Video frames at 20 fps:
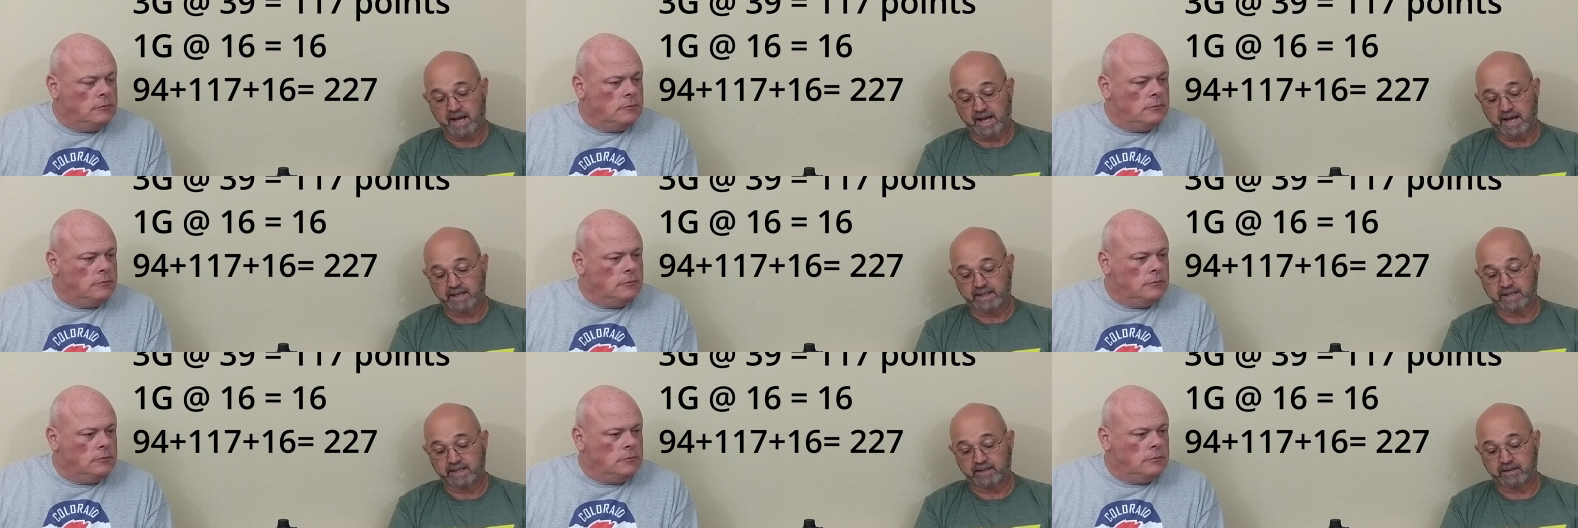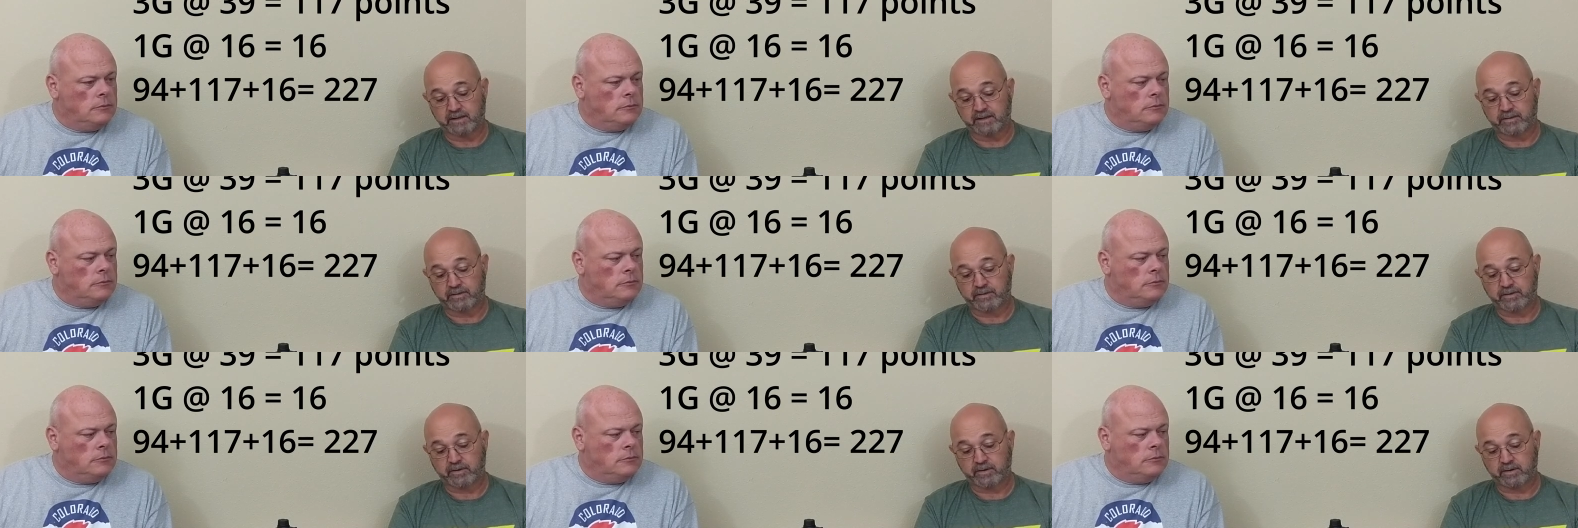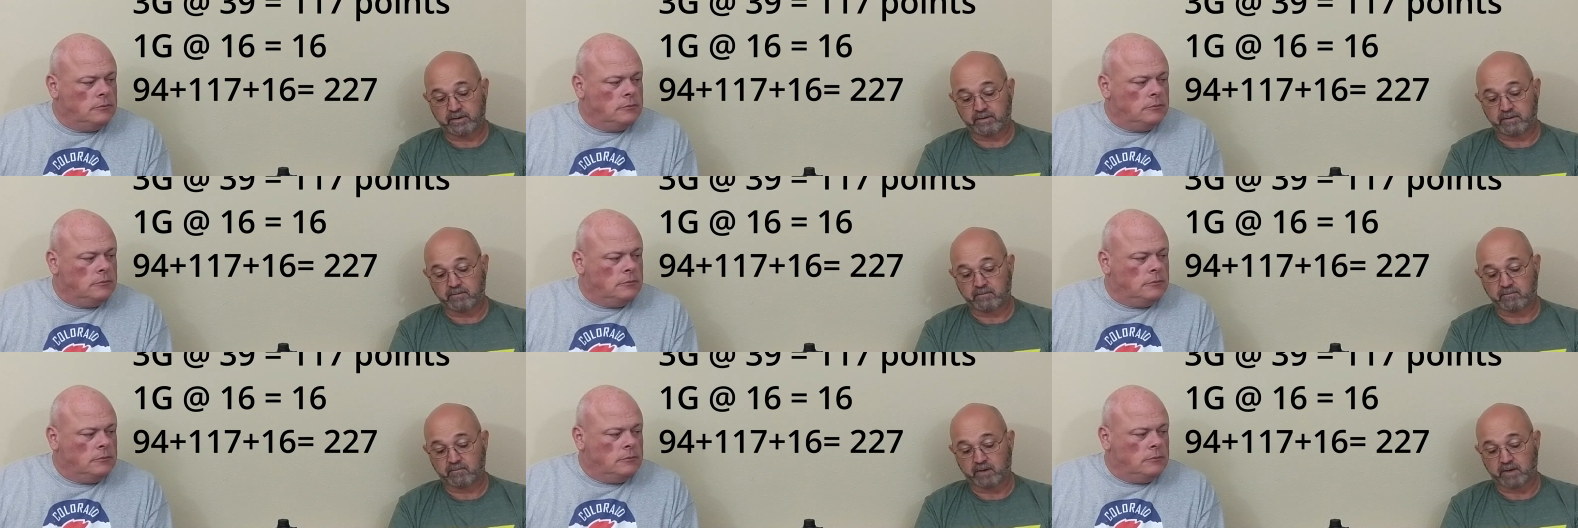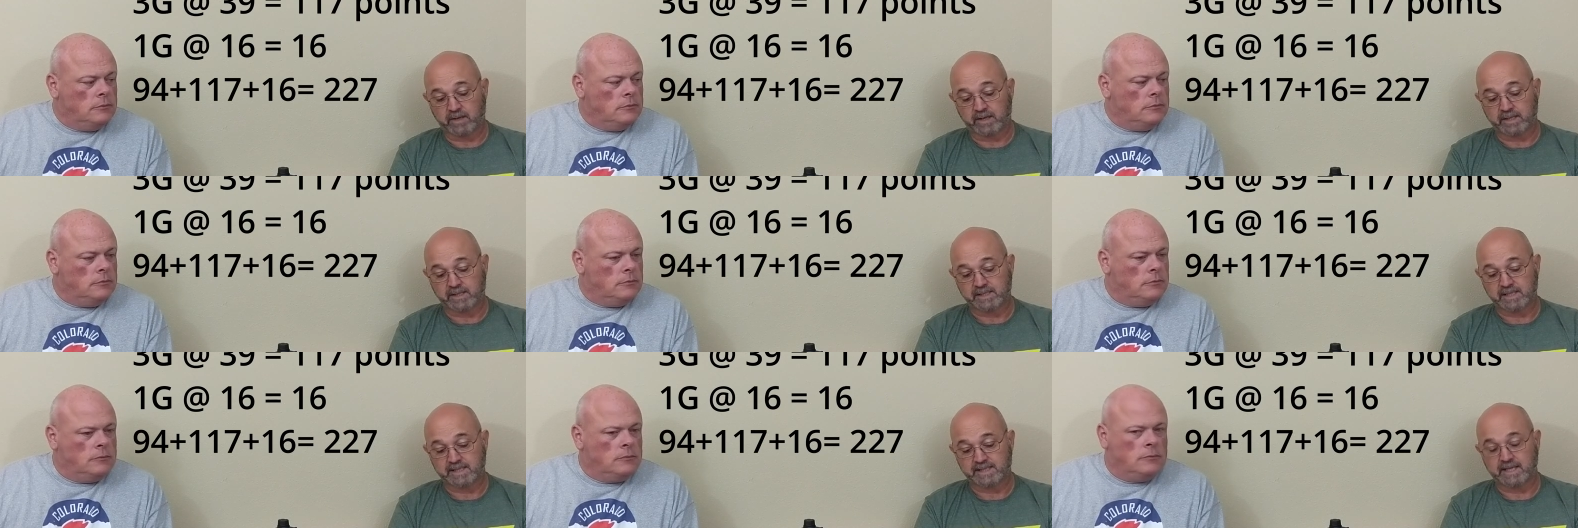Speaker 1: And then the third
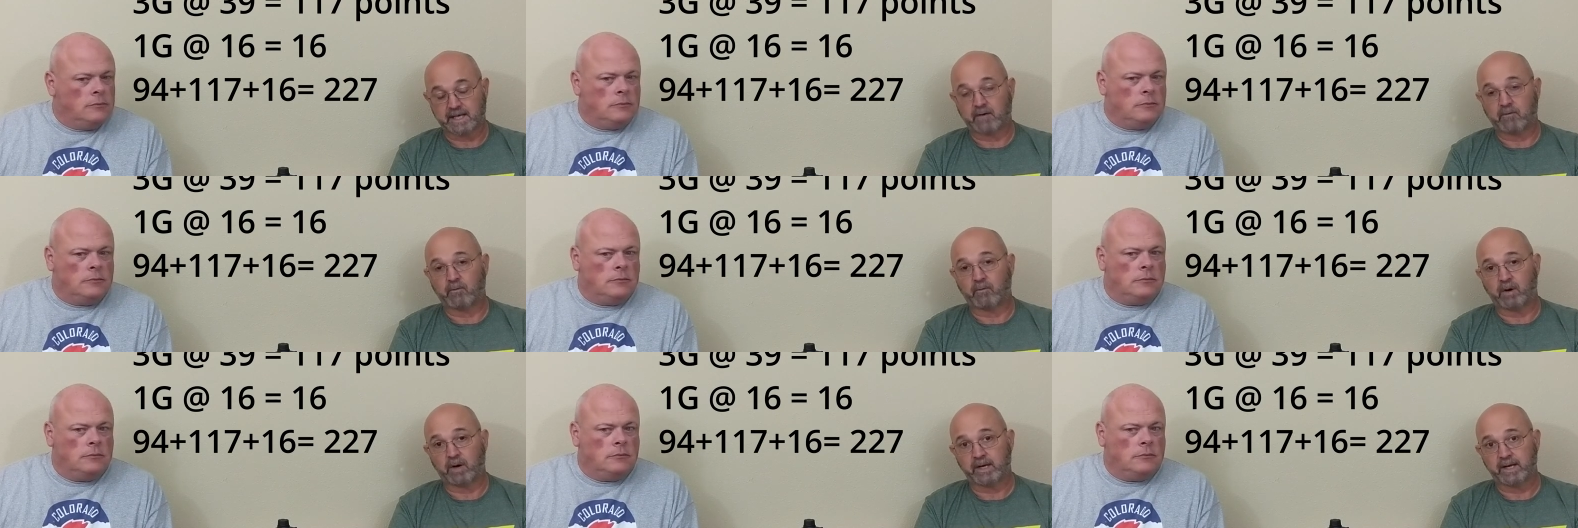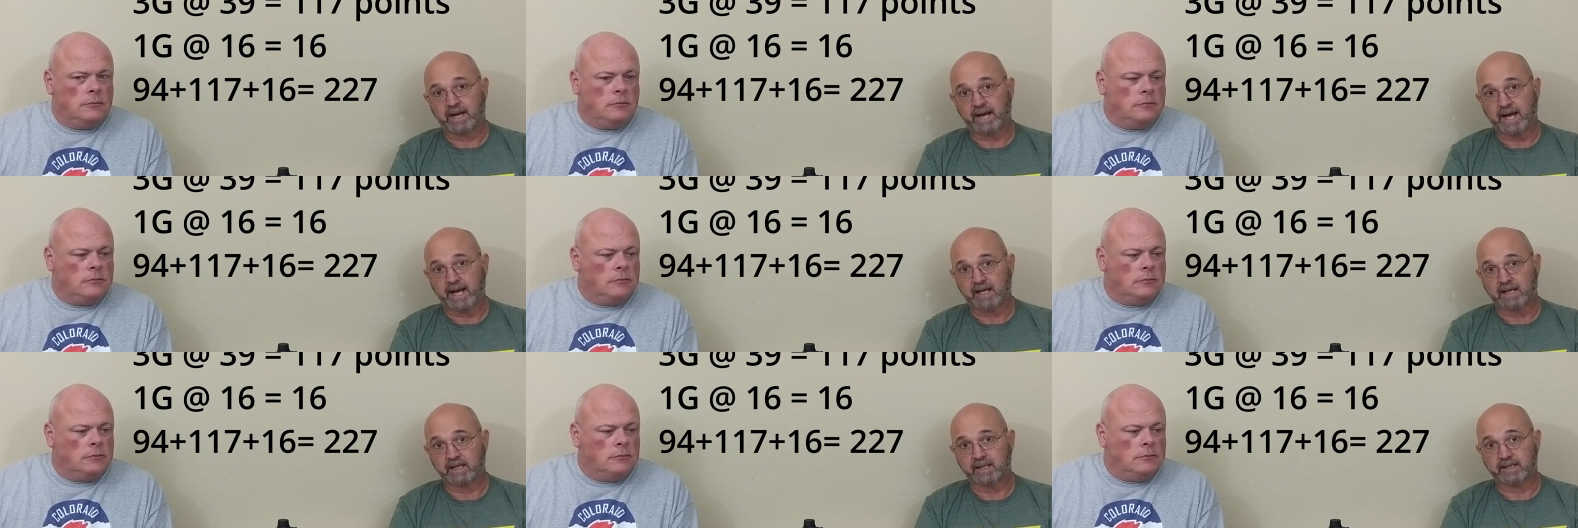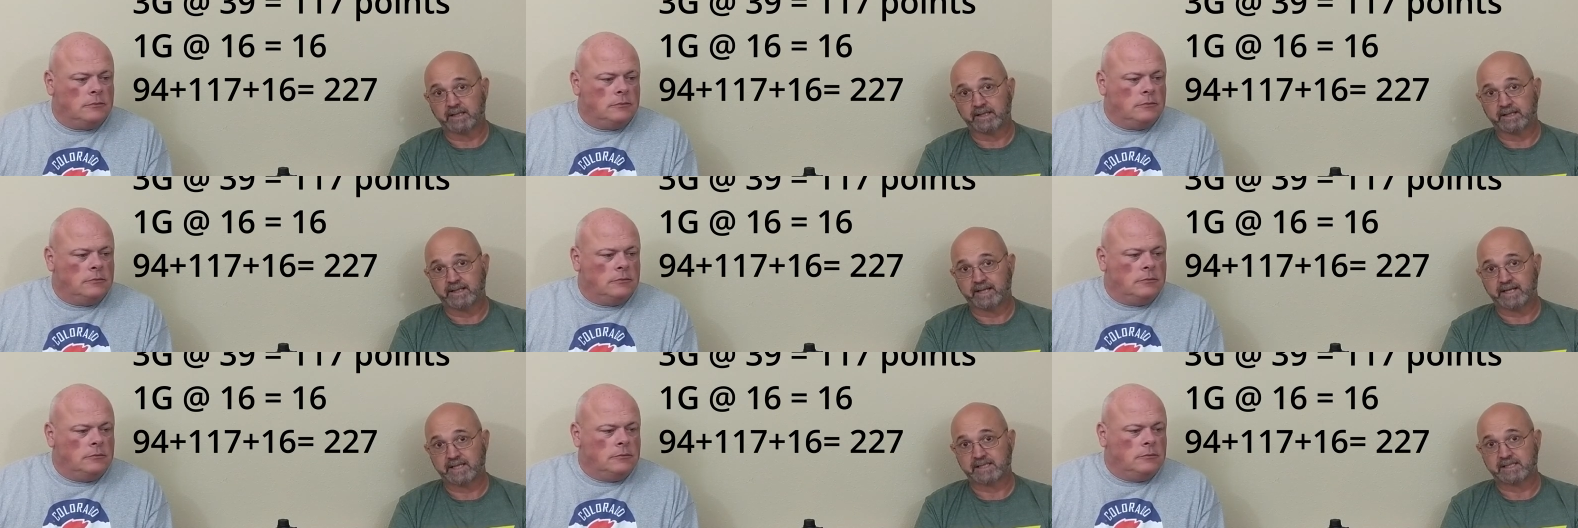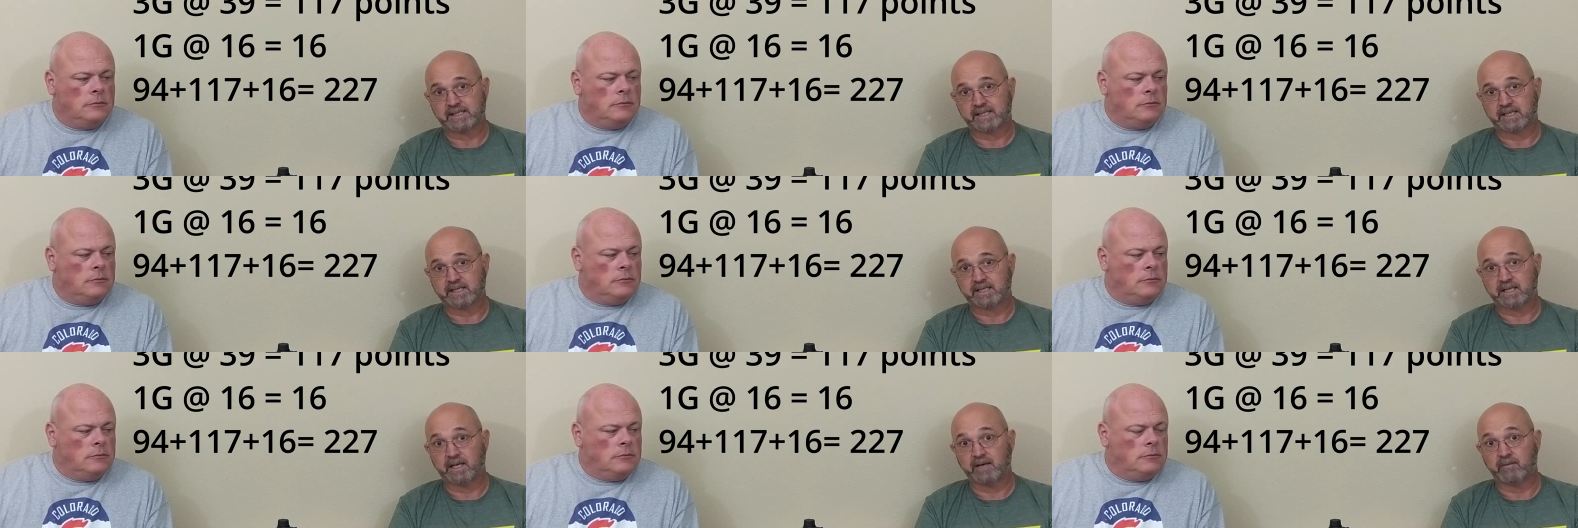runnings, I take one gallon, that's
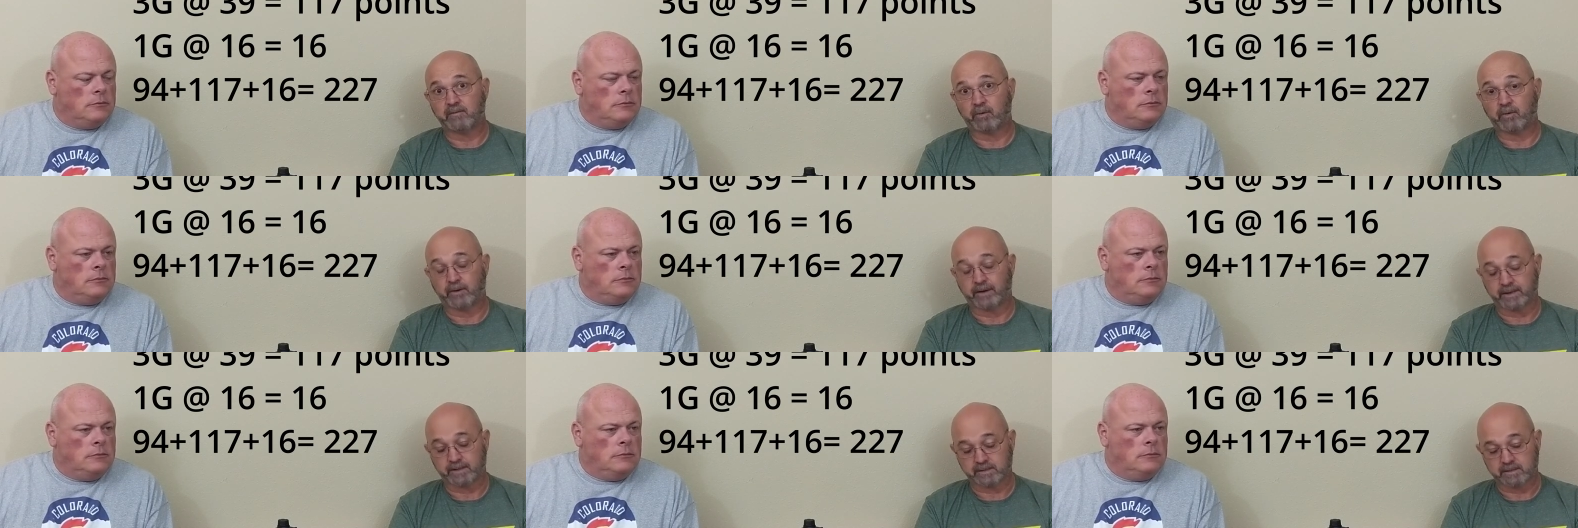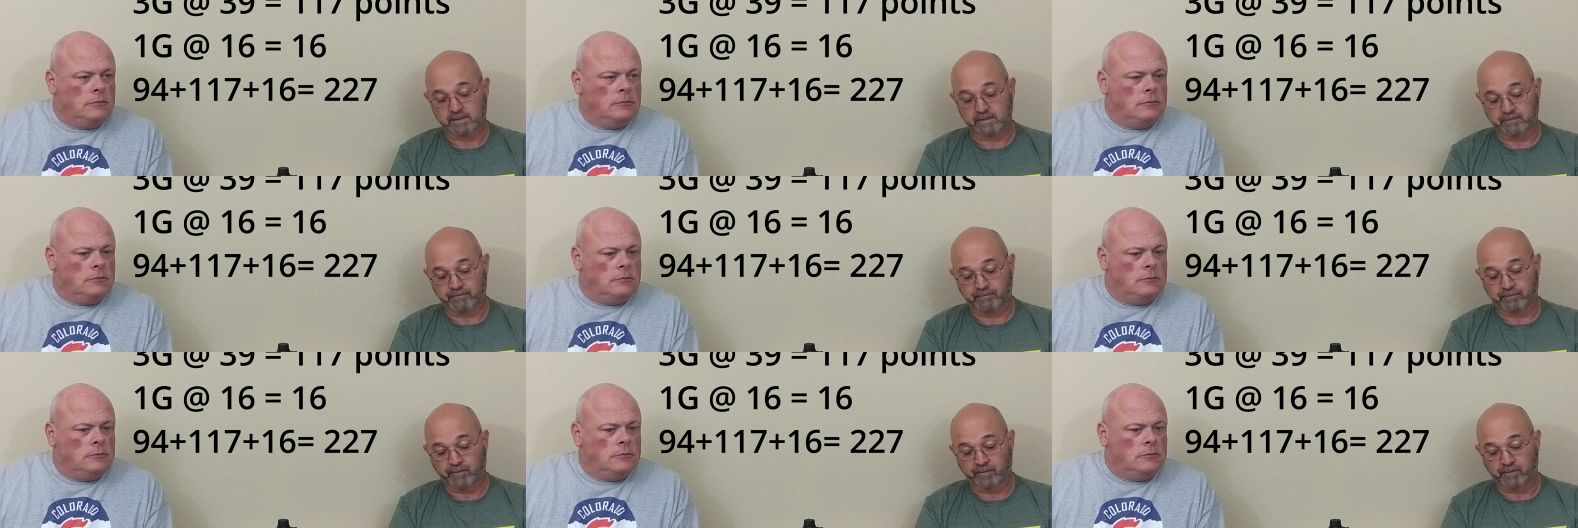16 points.